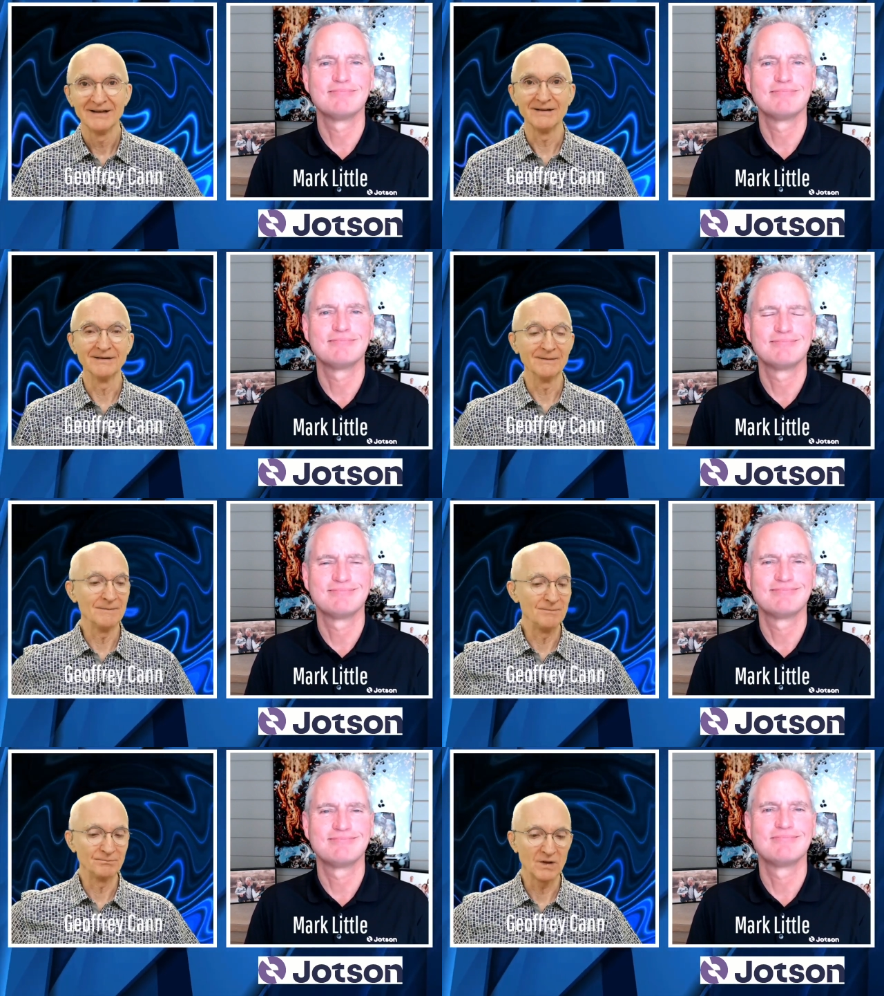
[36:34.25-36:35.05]

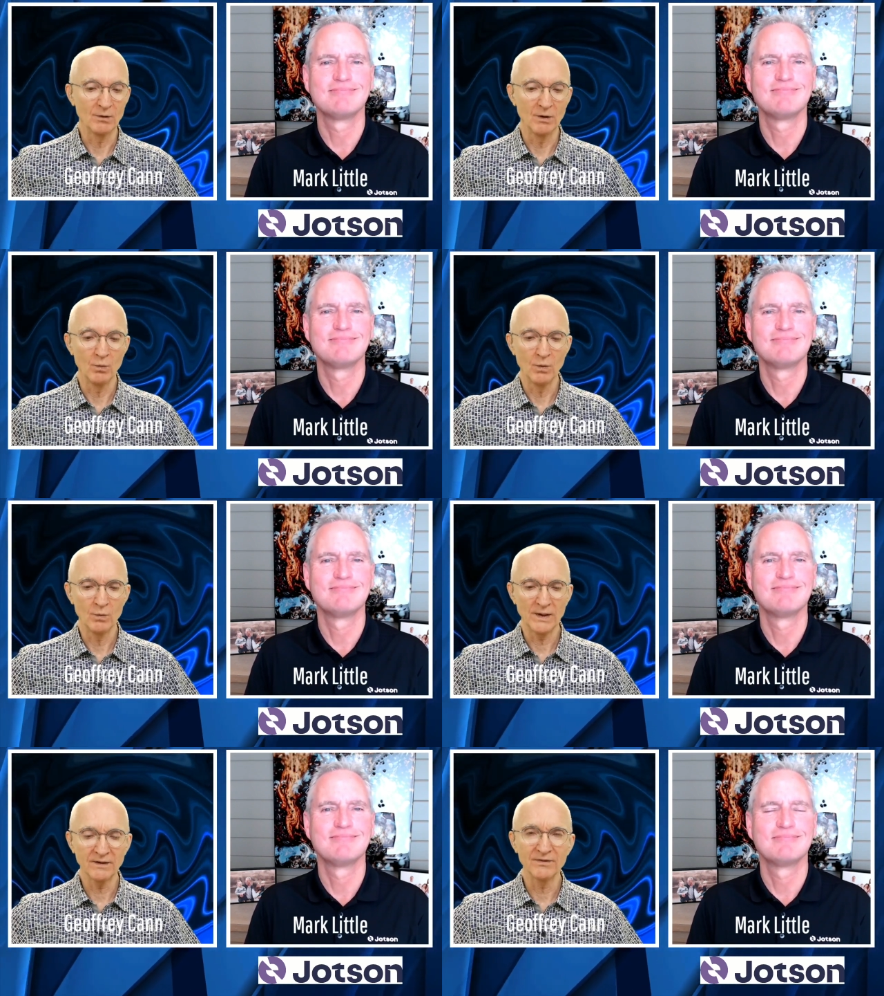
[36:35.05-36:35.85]
Speaker 1: Um,
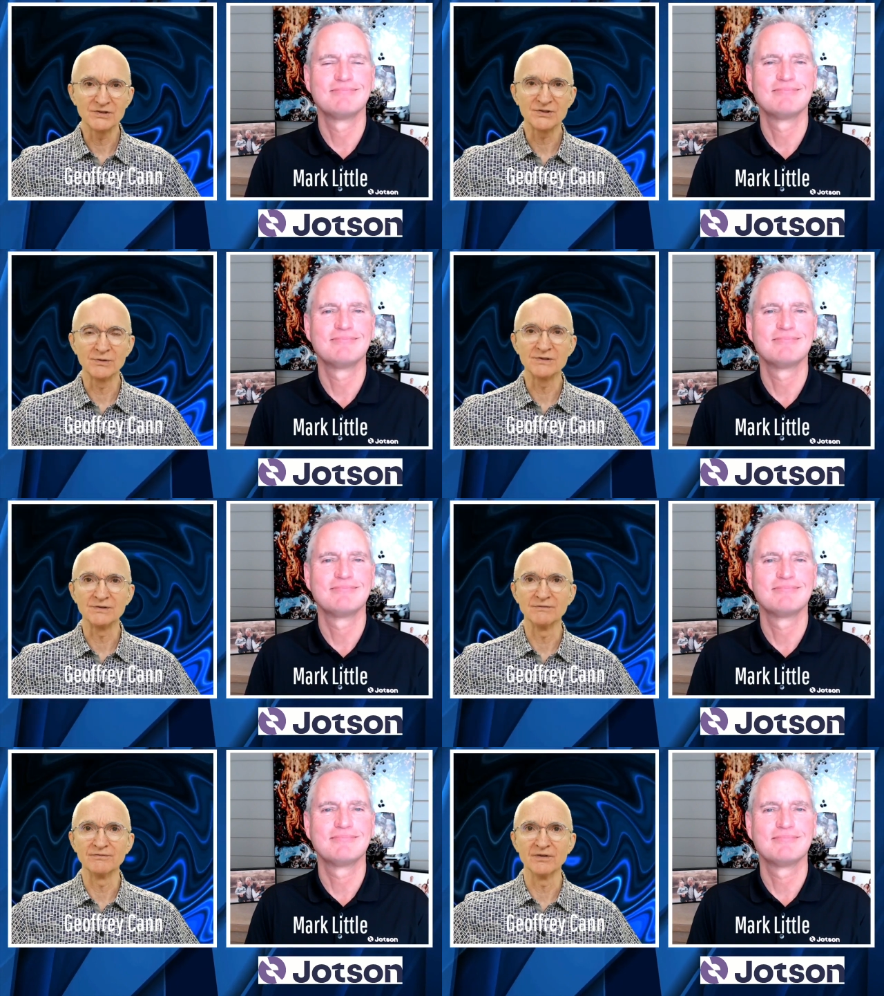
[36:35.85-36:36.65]
what are the sorts
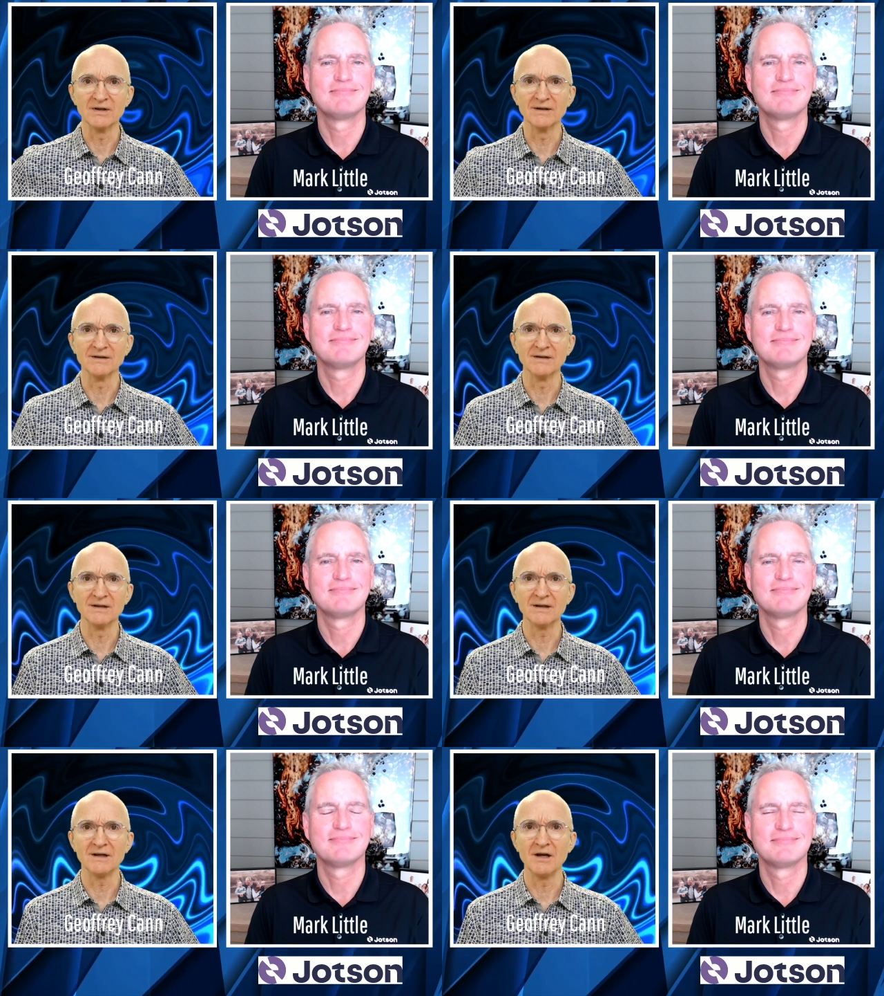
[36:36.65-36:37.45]
of
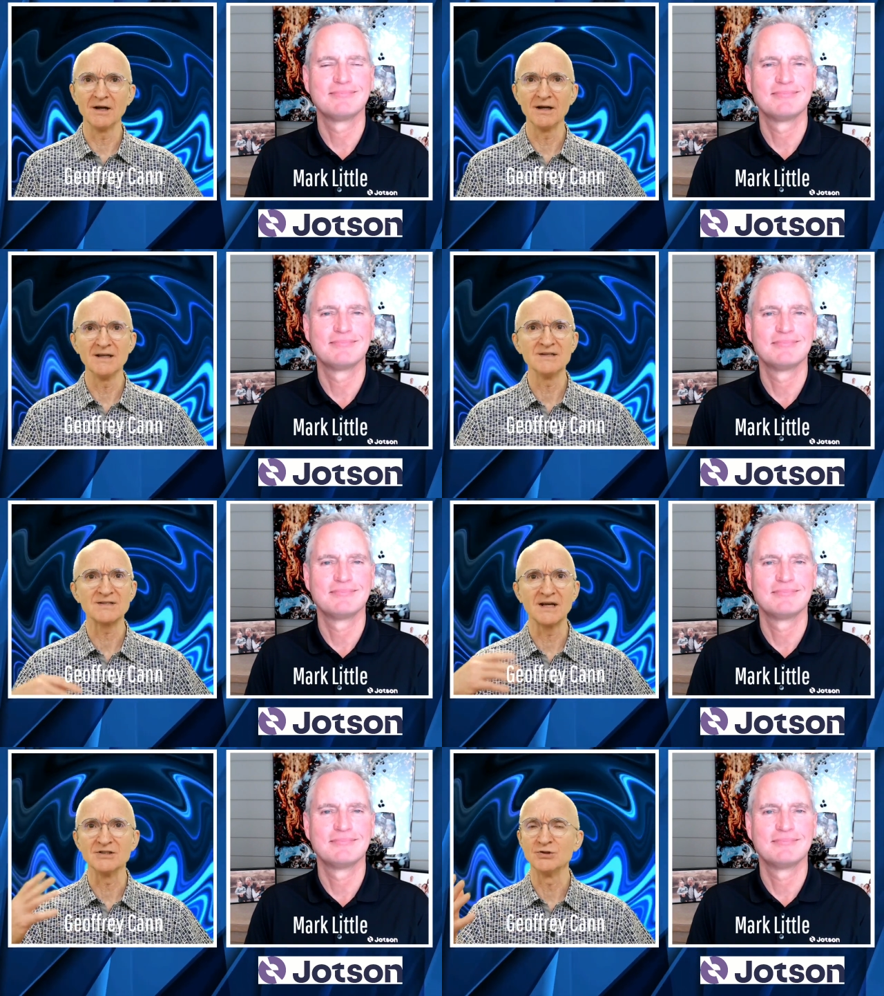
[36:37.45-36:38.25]

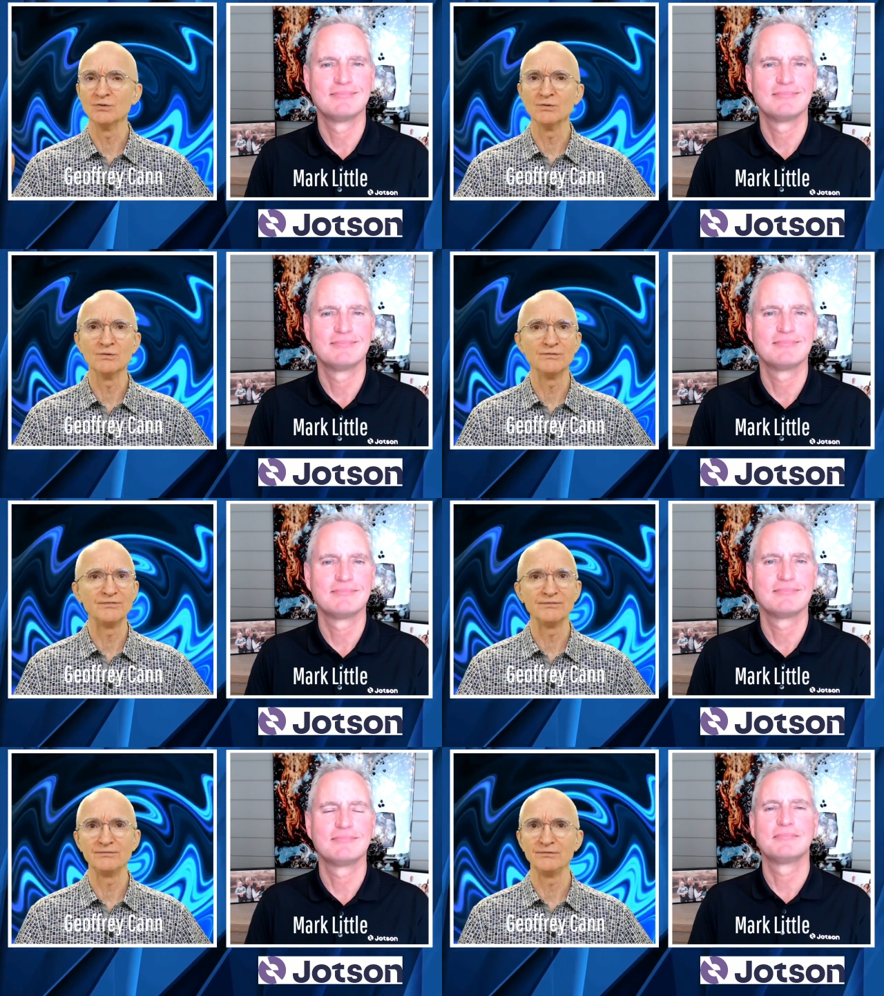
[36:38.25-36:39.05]
insights you've
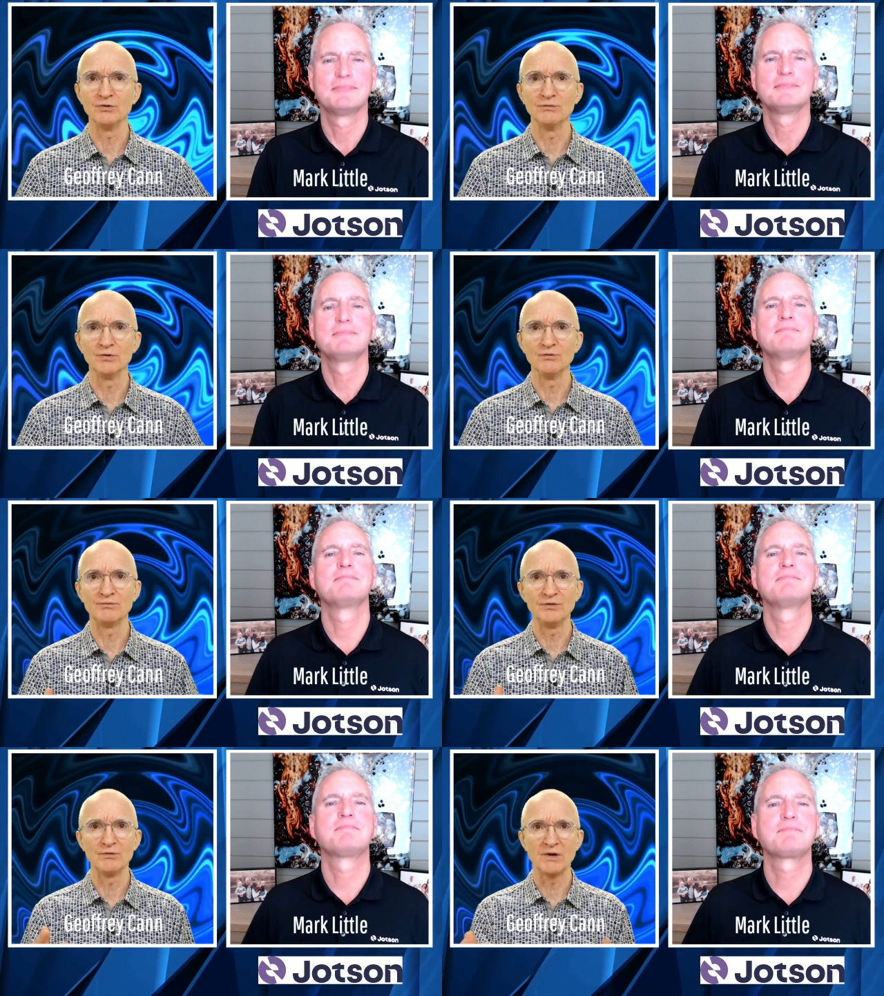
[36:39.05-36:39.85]
you you
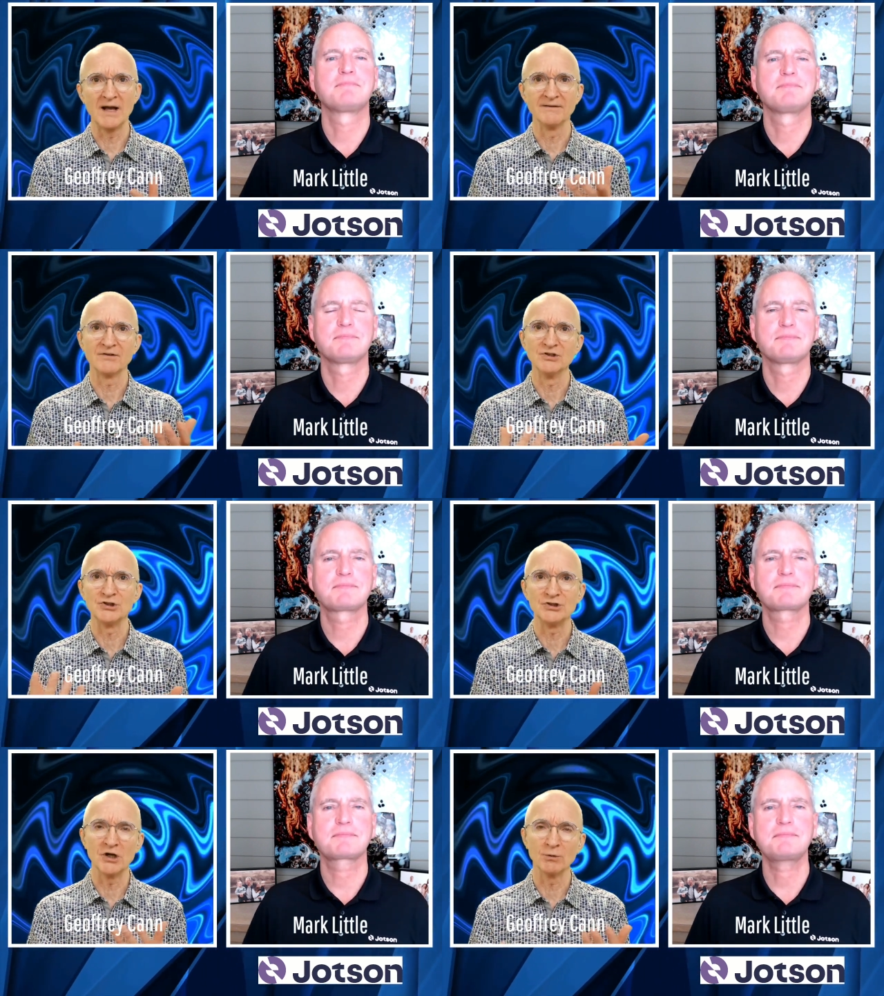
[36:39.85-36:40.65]
you kind of can
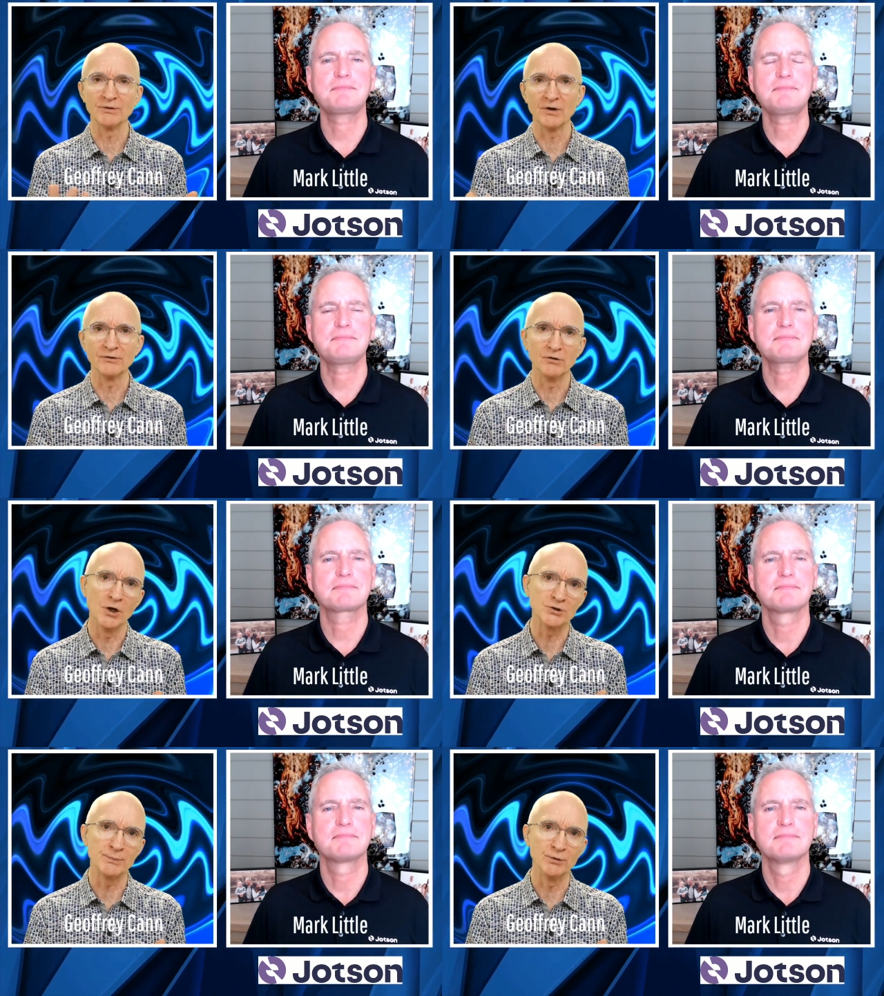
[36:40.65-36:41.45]
share with other
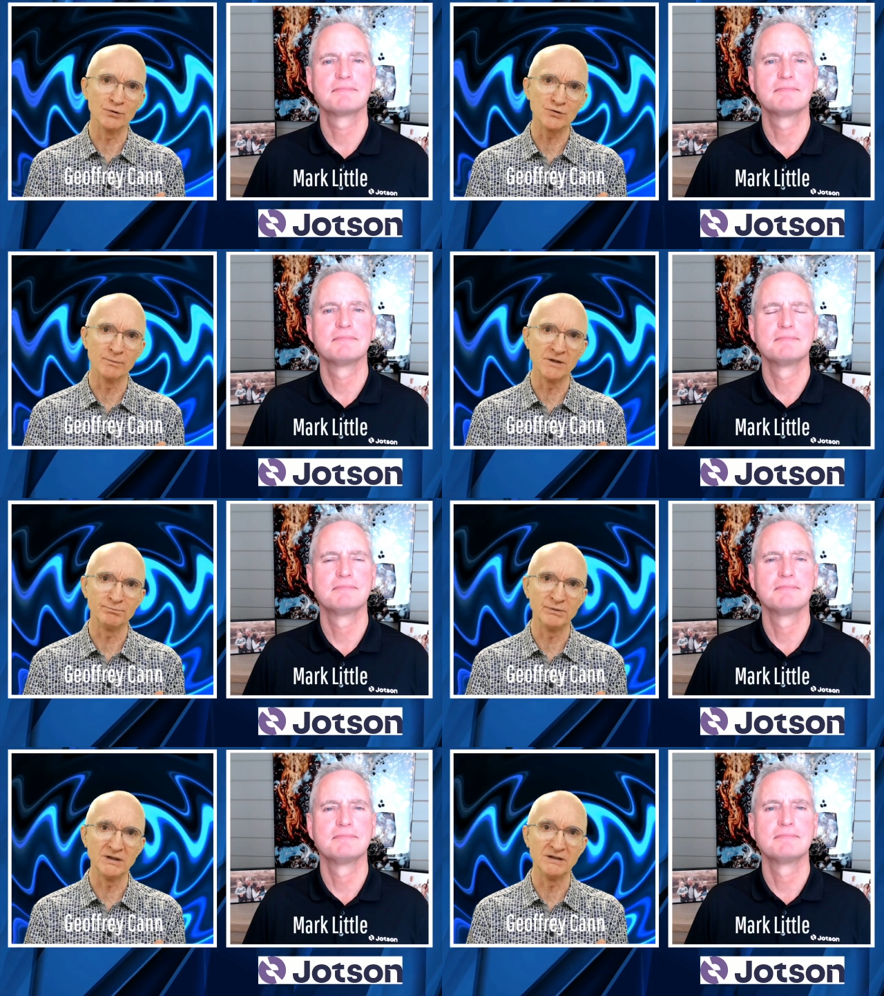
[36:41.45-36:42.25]
entrepreneurs who
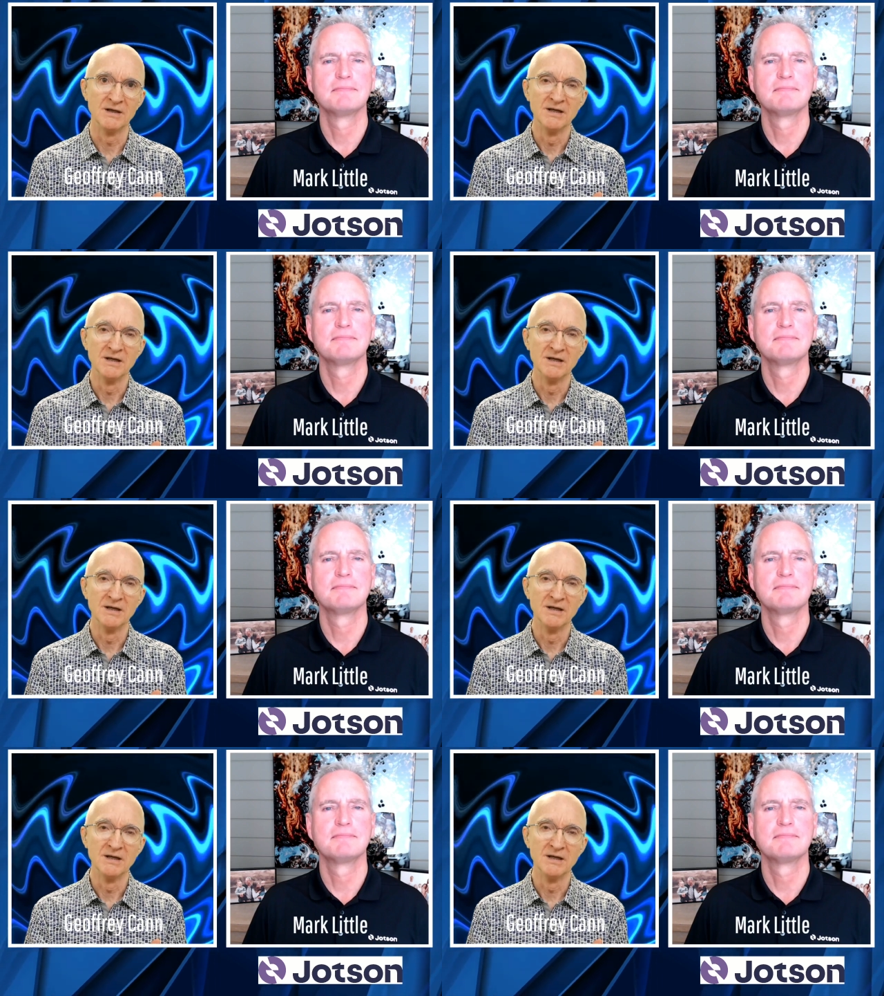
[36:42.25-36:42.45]
might be